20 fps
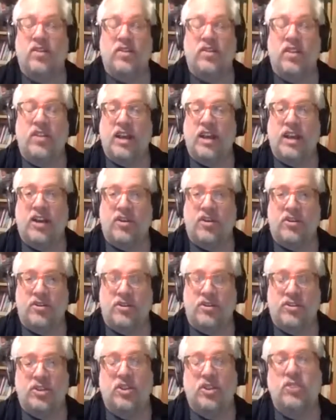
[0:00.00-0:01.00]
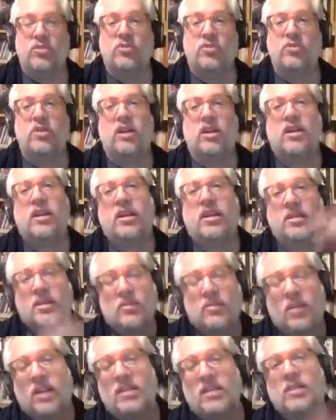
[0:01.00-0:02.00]
They are so
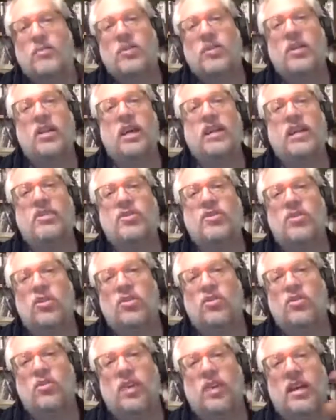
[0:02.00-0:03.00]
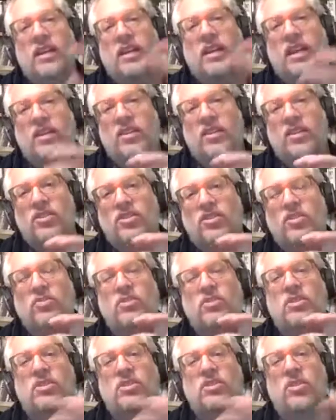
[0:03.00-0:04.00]
customizable, and the
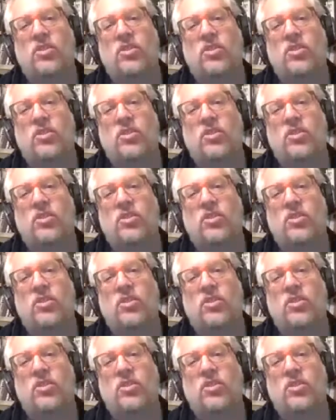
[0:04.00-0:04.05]
students.